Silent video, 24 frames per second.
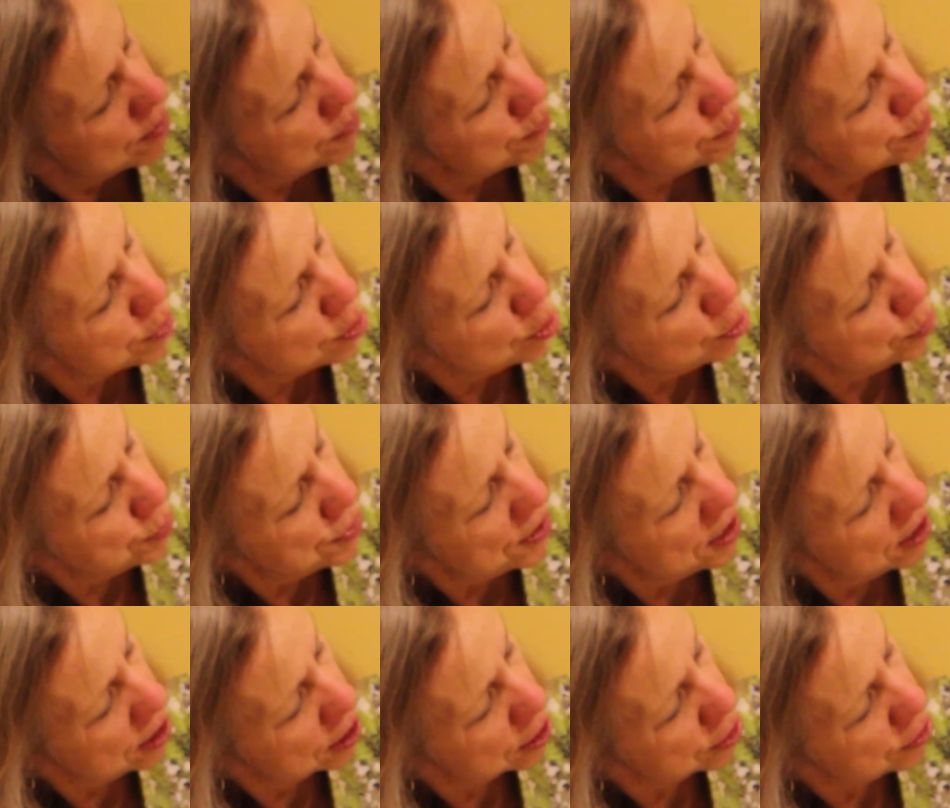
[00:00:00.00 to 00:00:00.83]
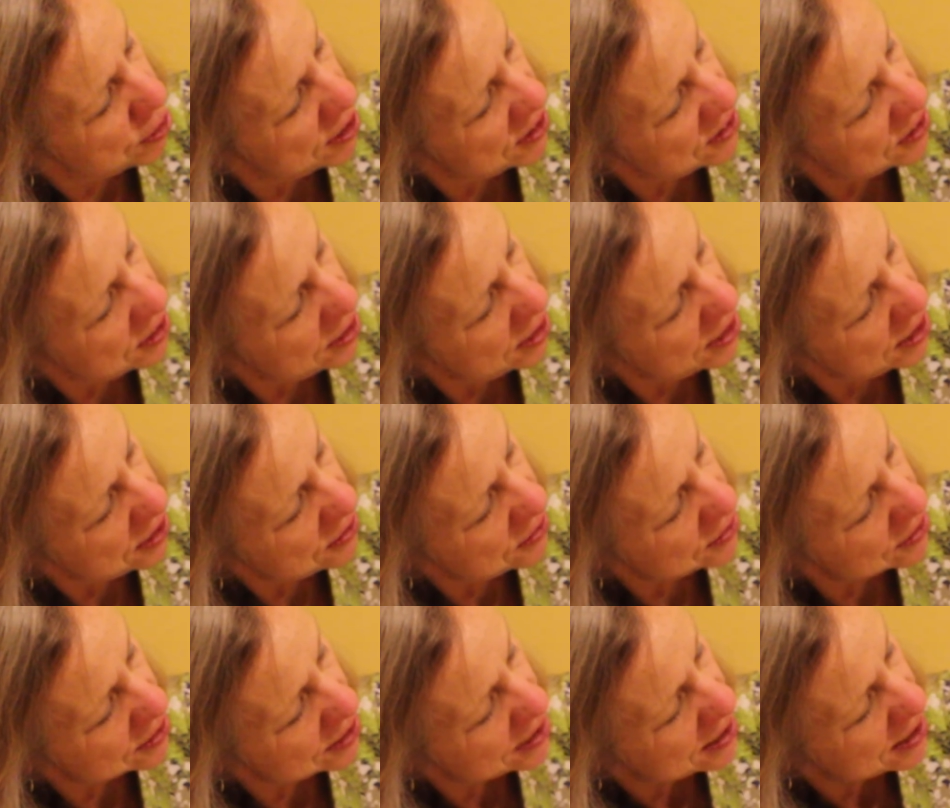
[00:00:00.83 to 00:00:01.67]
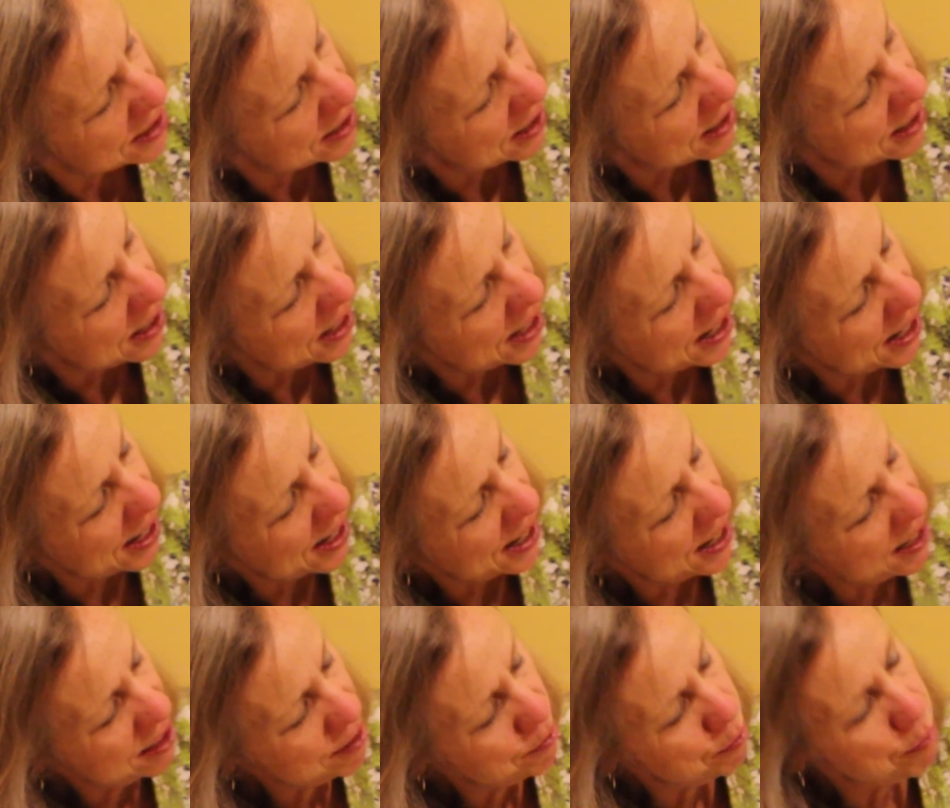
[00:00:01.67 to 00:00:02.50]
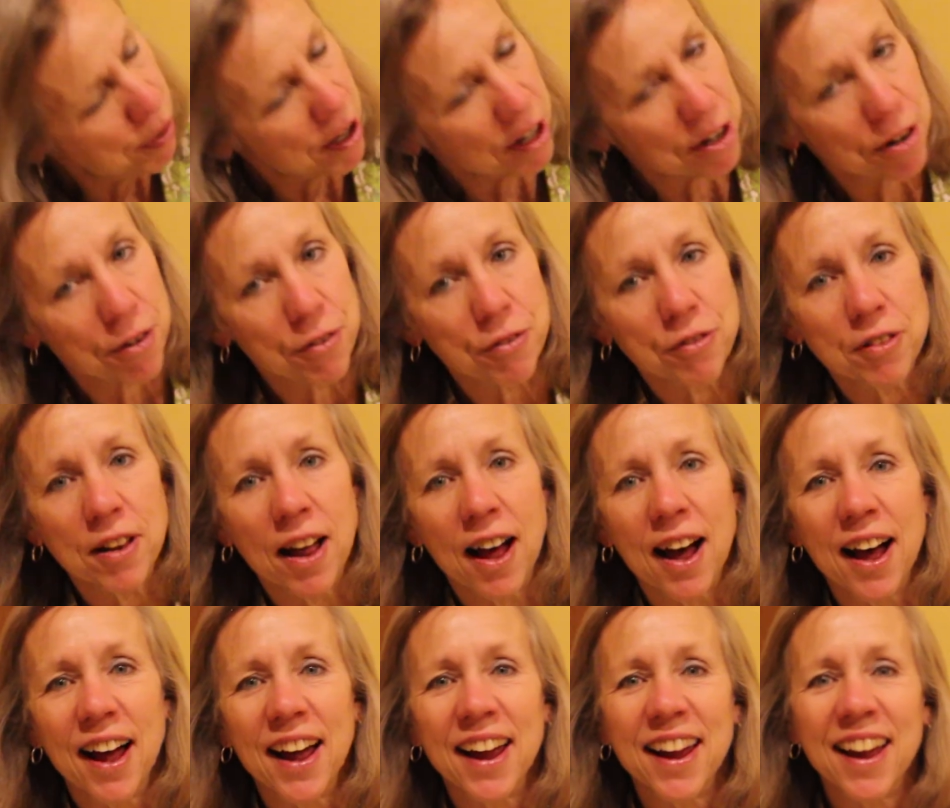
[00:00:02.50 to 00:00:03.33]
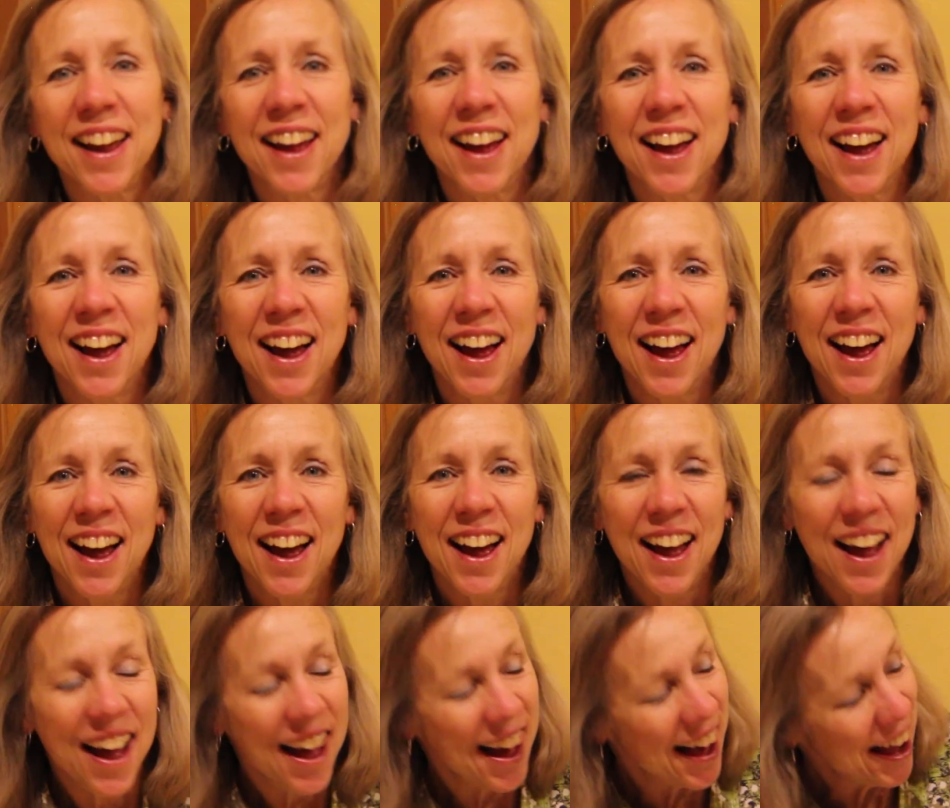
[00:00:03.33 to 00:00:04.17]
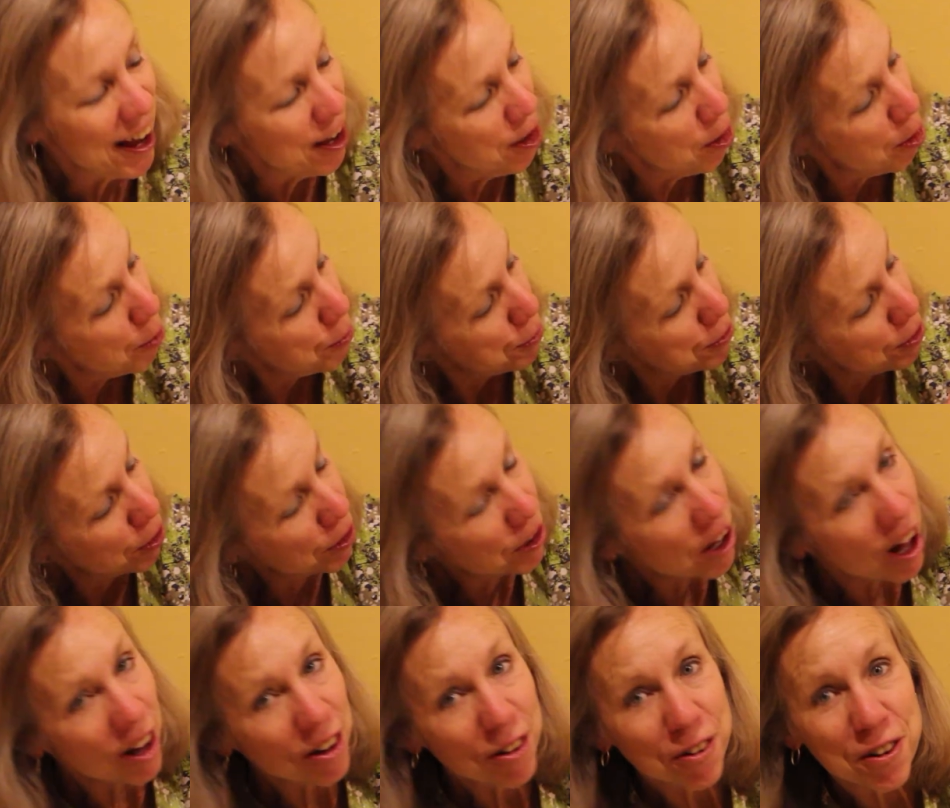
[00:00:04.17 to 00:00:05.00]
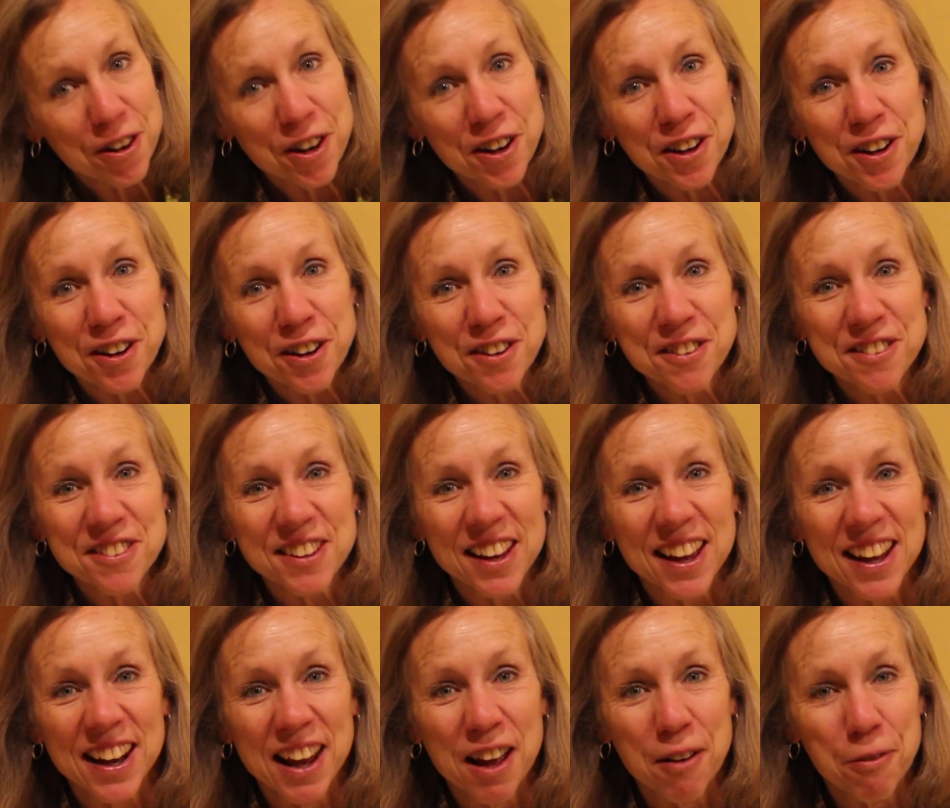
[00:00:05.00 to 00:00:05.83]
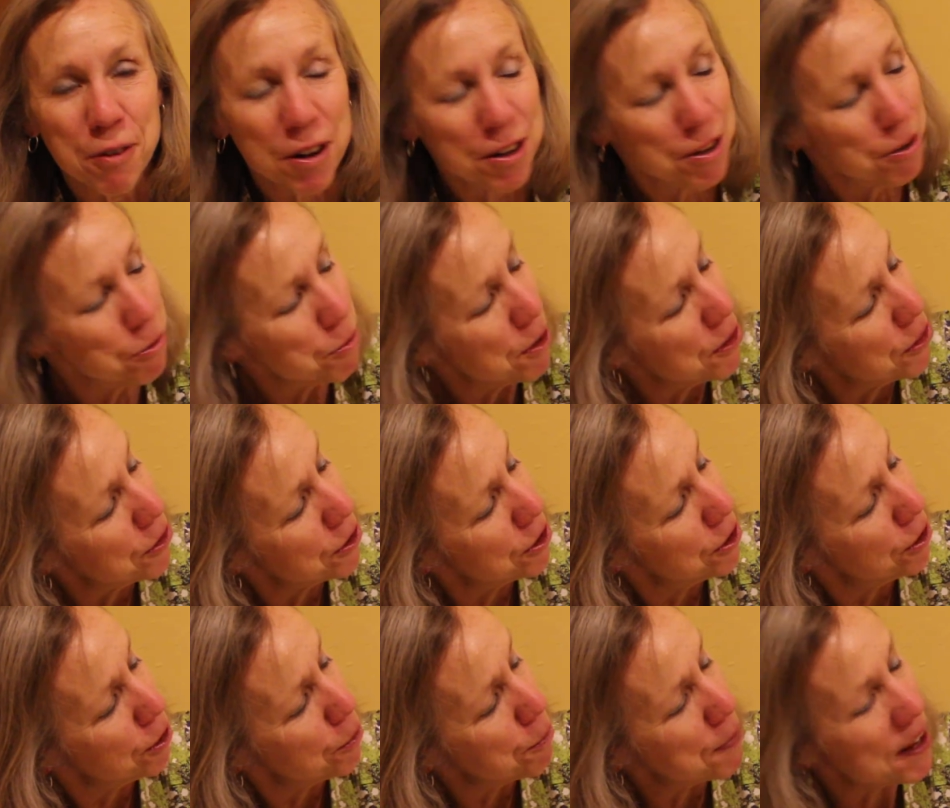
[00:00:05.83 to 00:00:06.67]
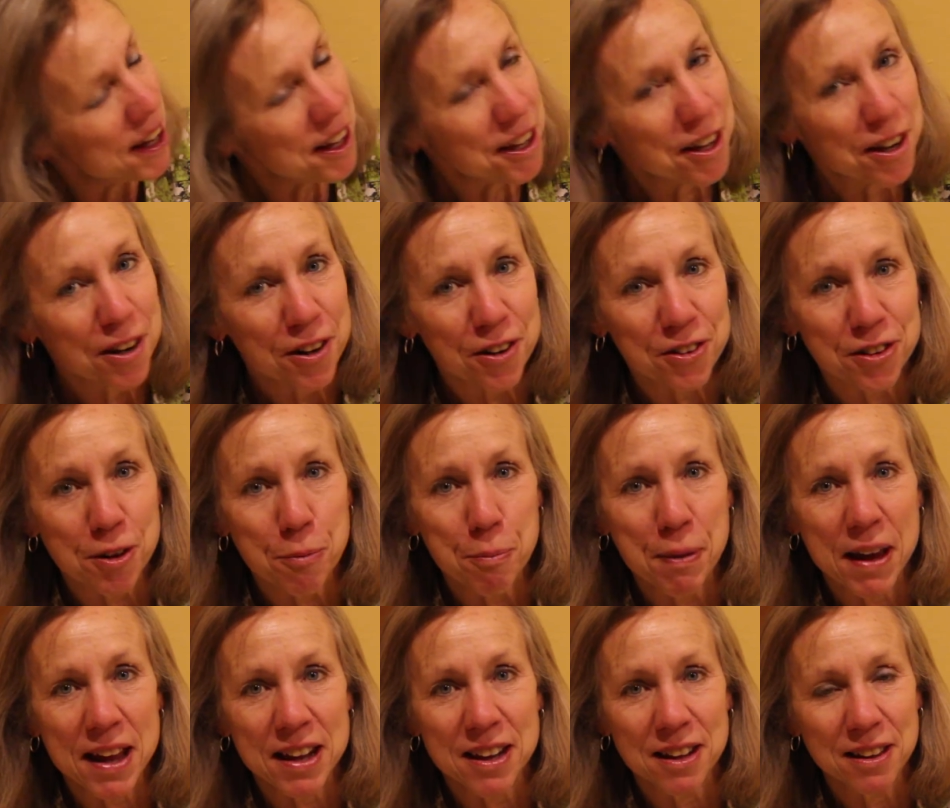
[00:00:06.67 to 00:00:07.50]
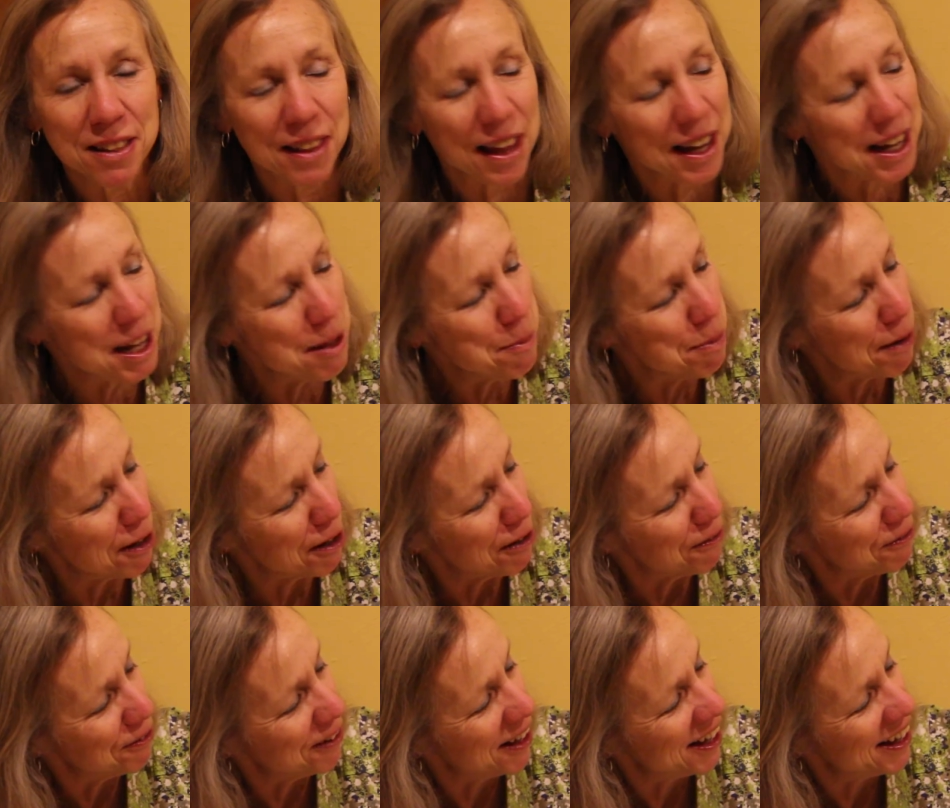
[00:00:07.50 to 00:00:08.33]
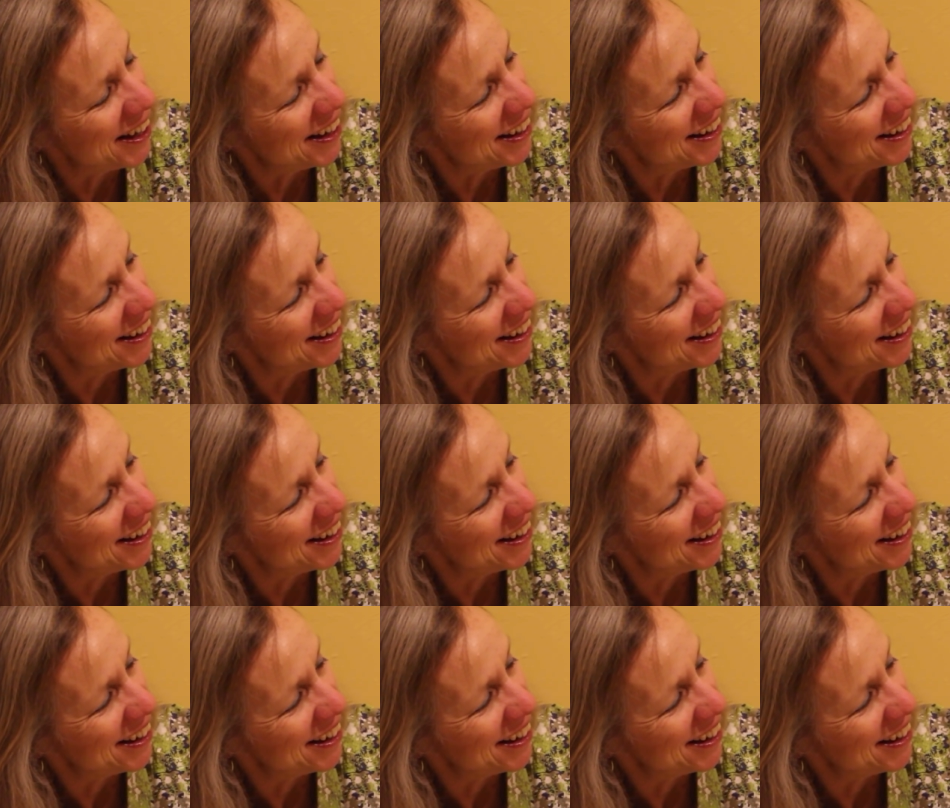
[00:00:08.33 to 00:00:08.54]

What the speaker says: pupa or chrysalis, and butterfly. I hope you'll color yours, and I wonder whether you'll make yours a painted lady butterfly.